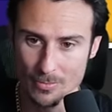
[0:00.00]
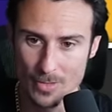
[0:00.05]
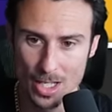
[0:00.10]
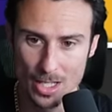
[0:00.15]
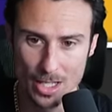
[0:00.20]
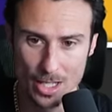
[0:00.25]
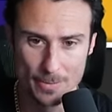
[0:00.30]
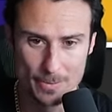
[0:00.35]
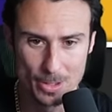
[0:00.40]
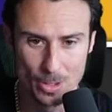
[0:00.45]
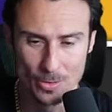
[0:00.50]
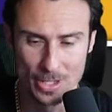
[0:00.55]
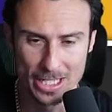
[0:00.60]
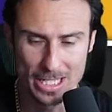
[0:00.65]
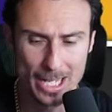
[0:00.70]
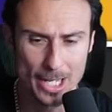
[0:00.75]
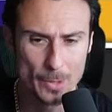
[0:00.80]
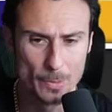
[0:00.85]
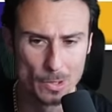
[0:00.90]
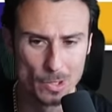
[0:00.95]
Um, you know, they
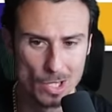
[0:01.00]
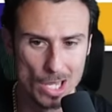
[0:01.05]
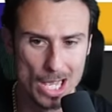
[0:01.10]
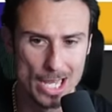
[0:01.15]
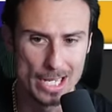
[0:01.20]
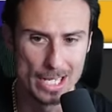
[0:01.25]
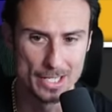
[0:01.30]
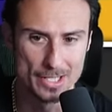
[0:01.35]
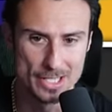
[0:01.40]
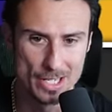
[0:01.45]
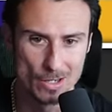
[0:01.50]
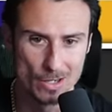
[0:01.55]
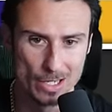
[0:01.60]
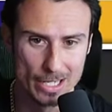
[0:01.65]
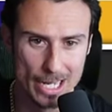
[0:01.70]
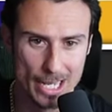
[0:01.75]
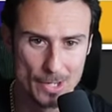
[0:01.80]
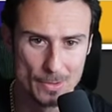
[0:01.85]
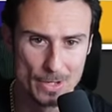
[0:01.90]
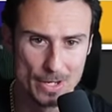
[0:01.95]
kind of rely on Derrick
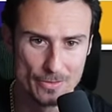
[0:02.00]
Henry.